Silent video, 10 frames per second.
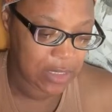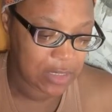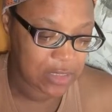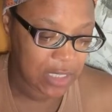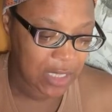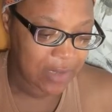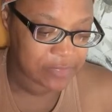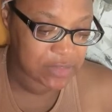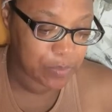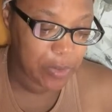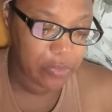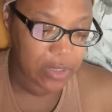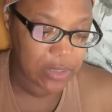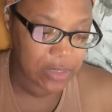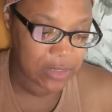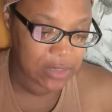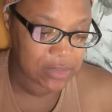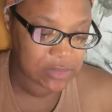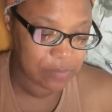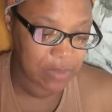They have spoken
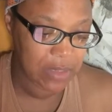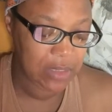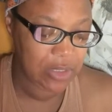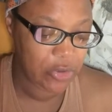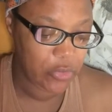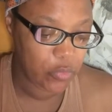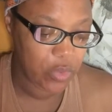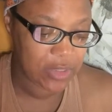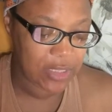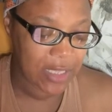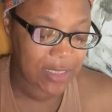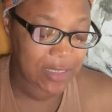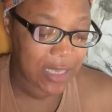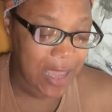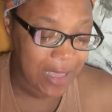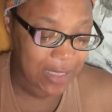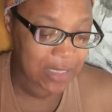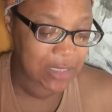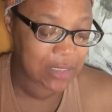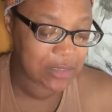against me with a lying